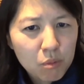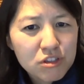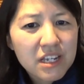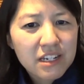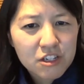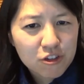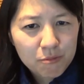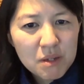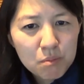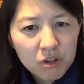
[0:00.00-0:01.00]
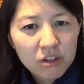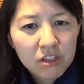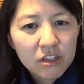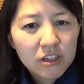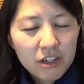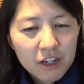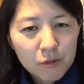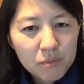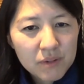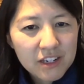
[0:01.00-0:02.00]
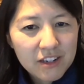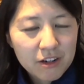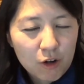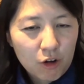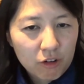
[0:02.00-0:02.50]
percentage of people in